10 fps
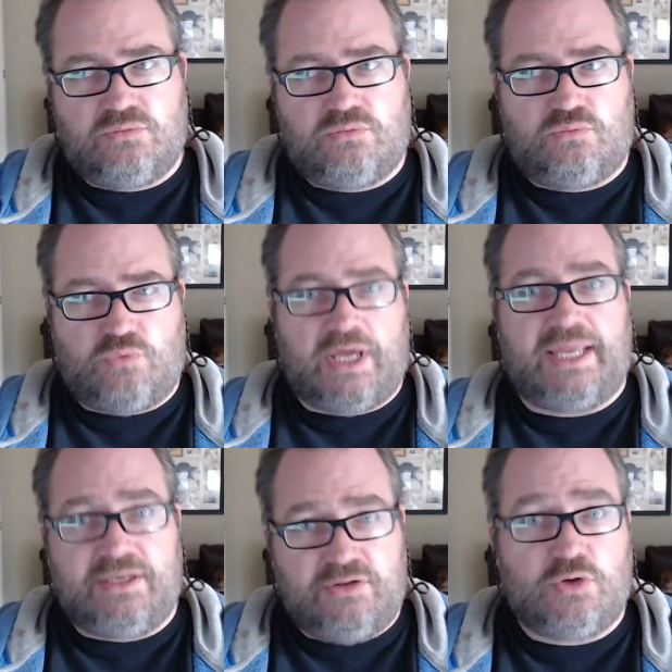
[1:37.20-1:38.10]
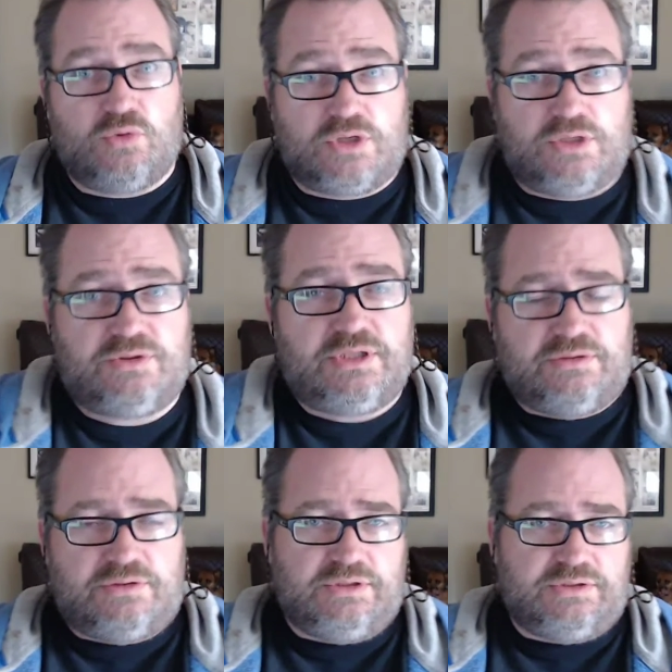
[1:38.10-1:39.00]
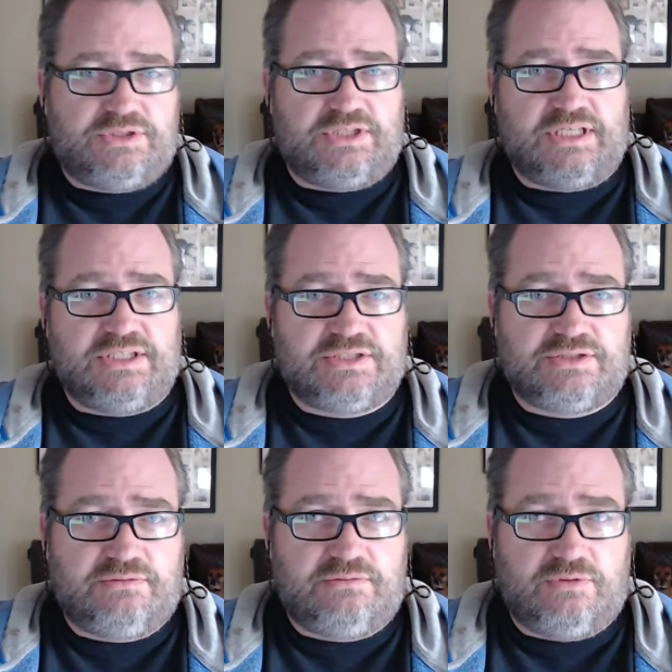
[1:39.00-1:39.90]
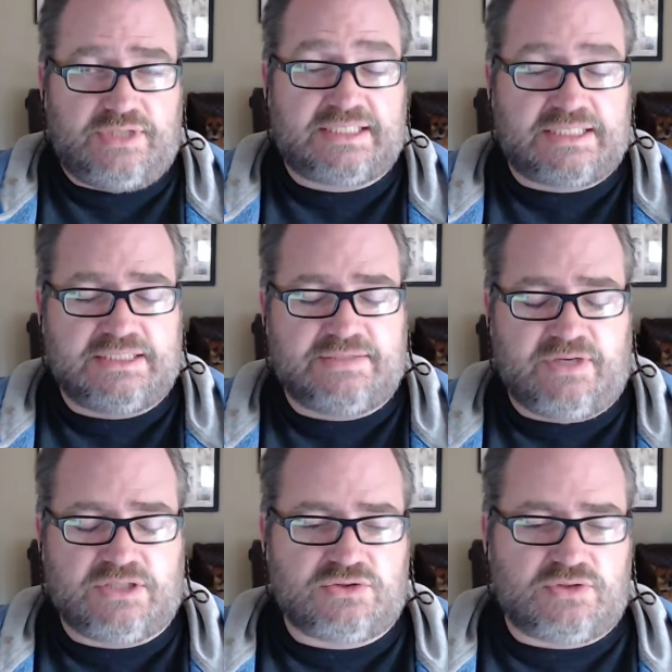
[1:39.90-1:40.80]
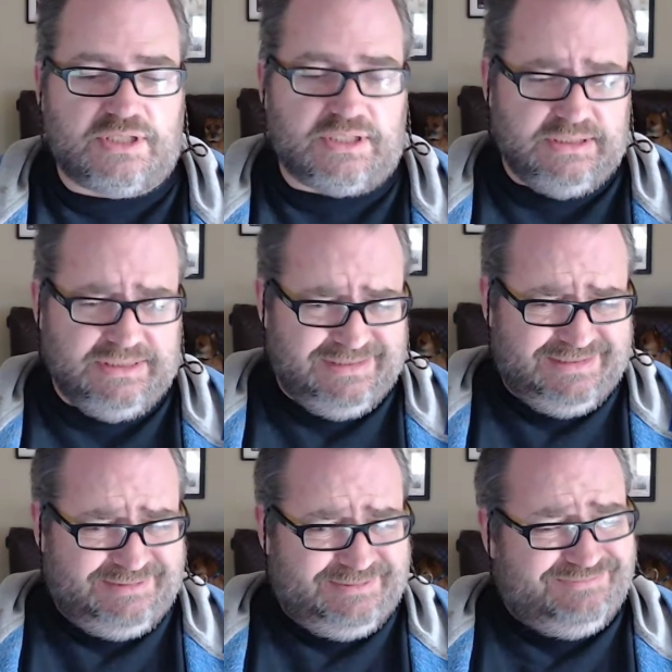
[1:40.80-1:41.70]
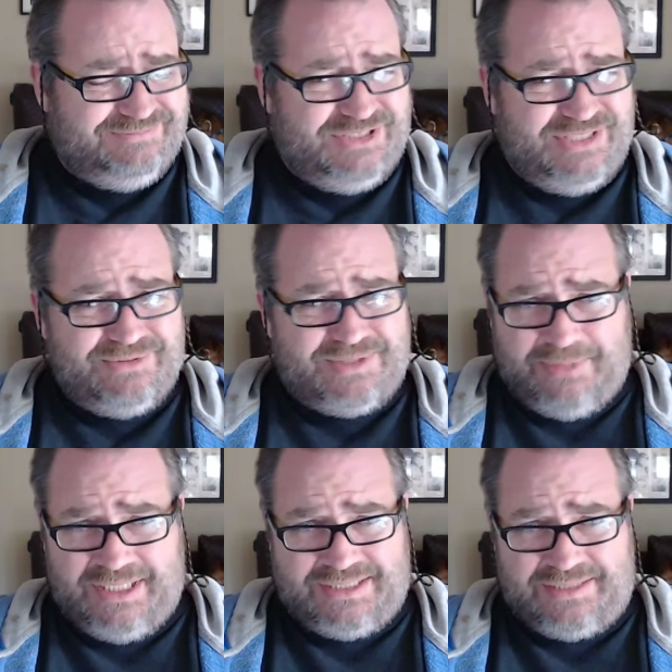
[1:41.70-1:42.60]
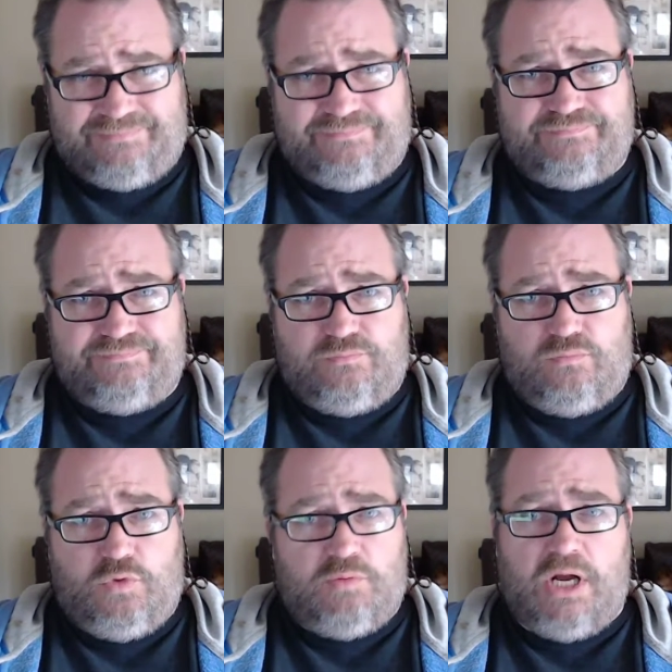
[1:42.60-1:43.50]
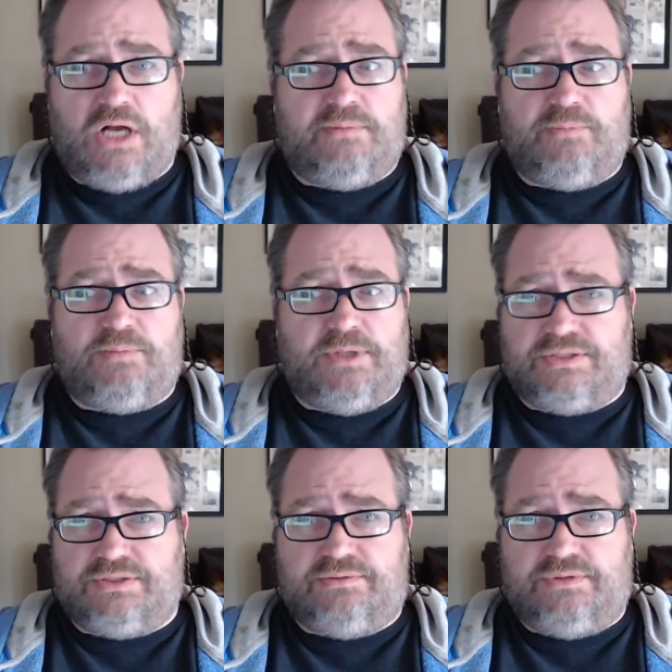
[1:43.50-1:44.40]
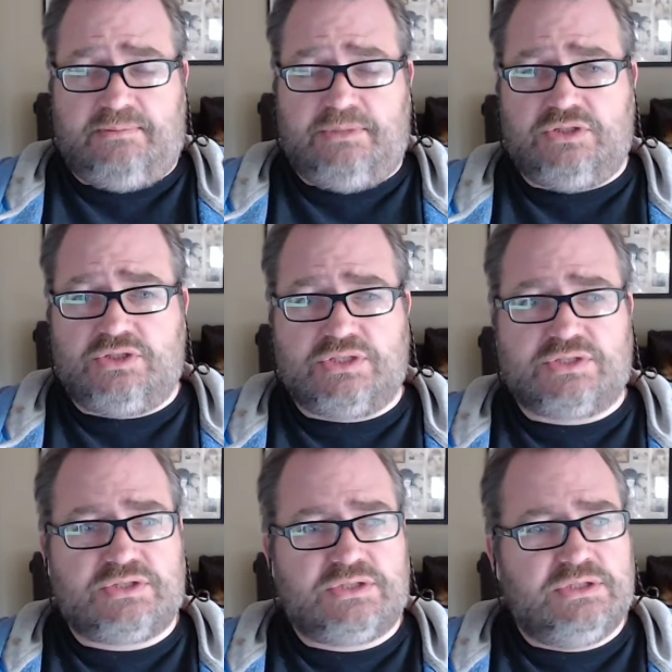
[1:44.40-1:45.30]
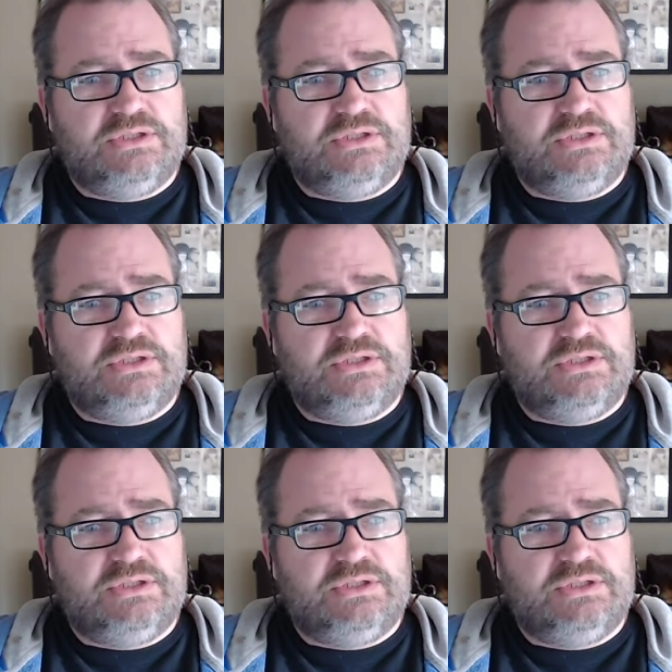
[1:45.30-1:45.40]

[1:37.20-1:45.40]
ran the organ the today's or that day's events rather. She was amazing, remarkable person. I mean, just